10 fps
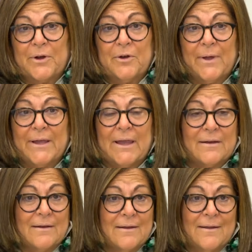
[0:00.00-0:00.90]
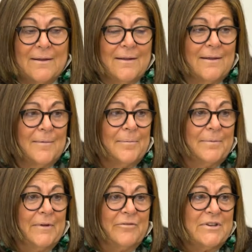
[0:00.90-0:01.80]
Where do I get
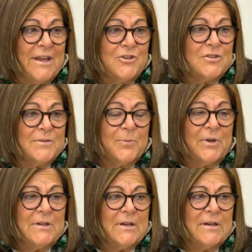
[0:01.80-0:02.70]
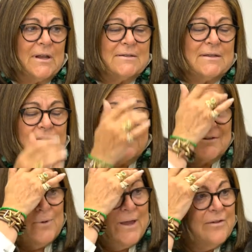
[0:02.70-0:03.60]
invitations printed? And I said,
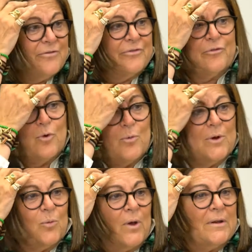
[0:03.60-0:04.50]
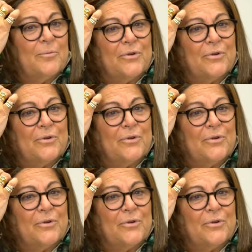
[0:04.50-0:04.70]
do I have 411